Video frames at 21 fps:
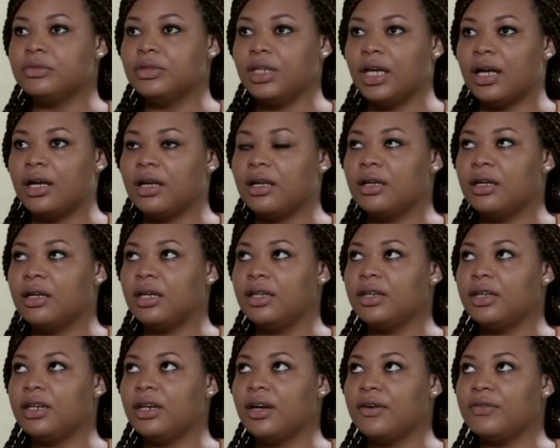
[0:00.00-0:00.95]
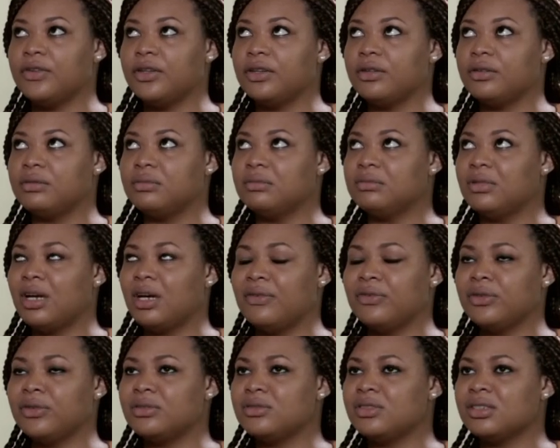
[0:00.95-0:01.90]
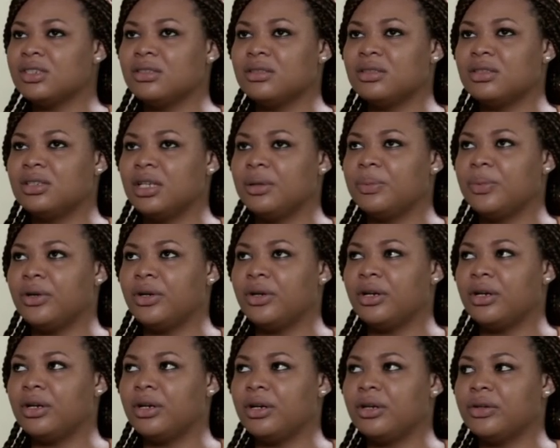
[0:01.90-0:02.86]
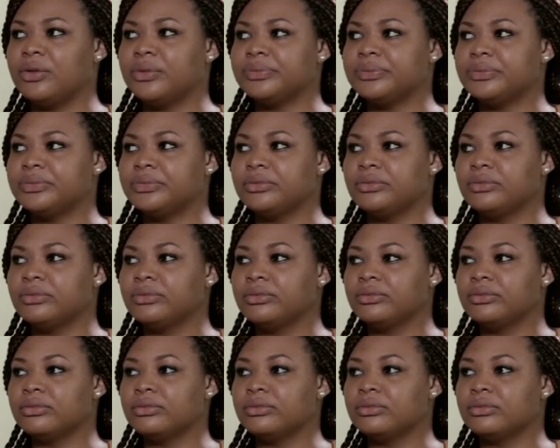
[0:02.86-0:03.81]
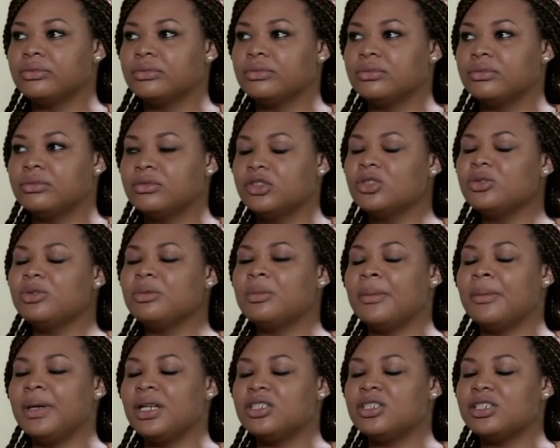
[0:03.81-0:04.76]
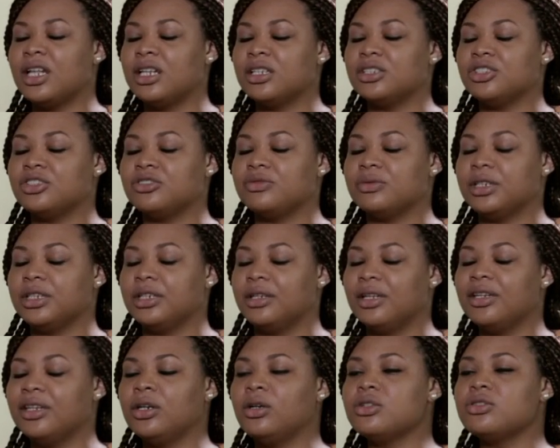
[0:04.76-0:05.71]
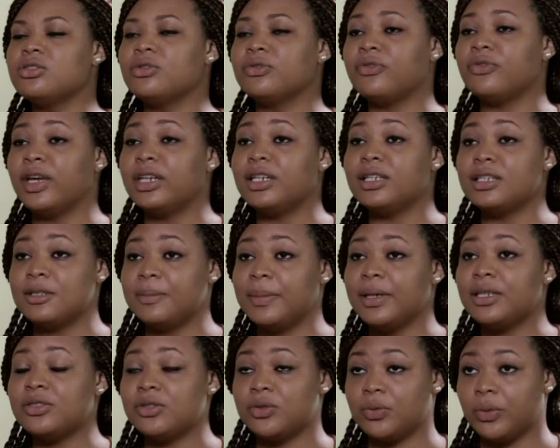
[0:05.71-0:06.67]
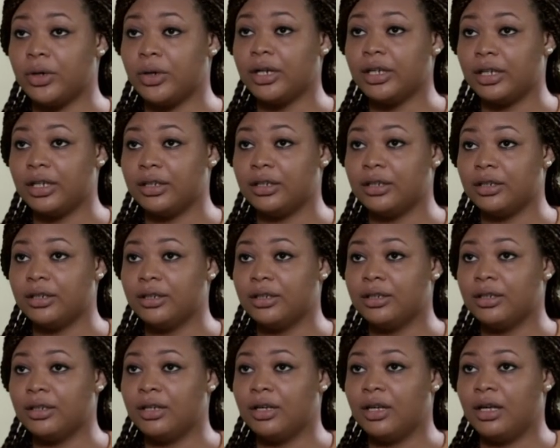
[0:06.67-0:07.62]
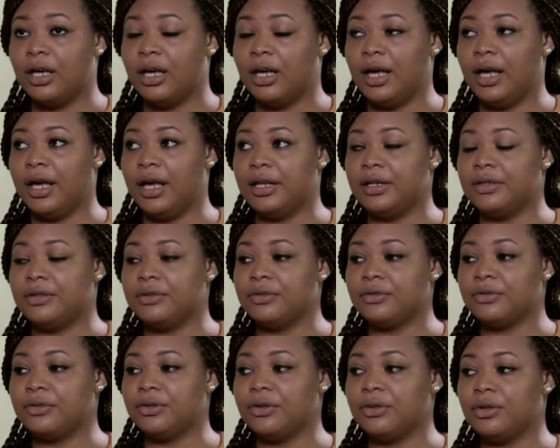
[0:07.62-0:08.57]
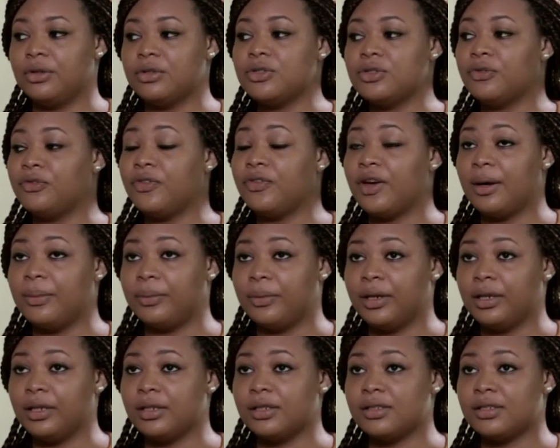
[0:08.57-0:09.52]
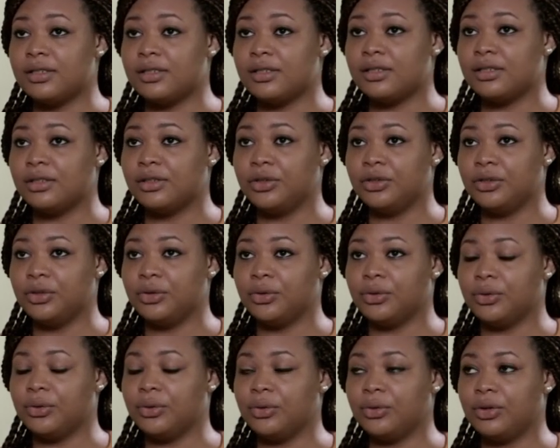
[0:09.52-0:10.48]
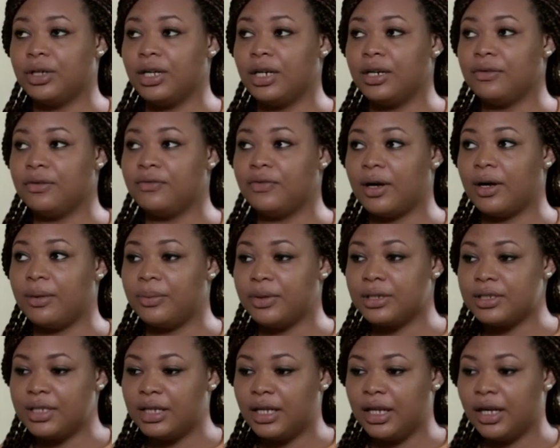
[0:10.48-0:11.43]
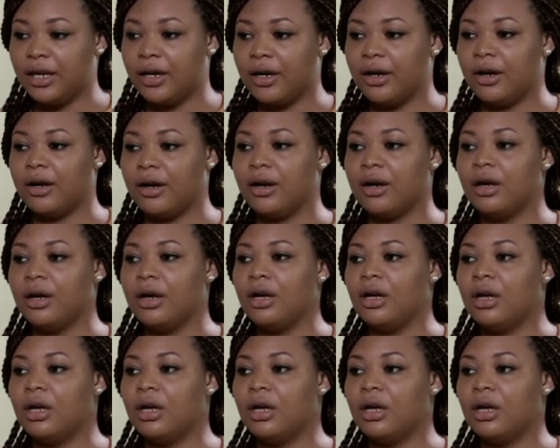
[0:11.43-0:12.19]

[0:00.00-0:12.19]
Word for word: yeah, and then after skilled labor, those are my main challenges really. And then also finding space to work in, and also fabrics. You know, getting fabrics here.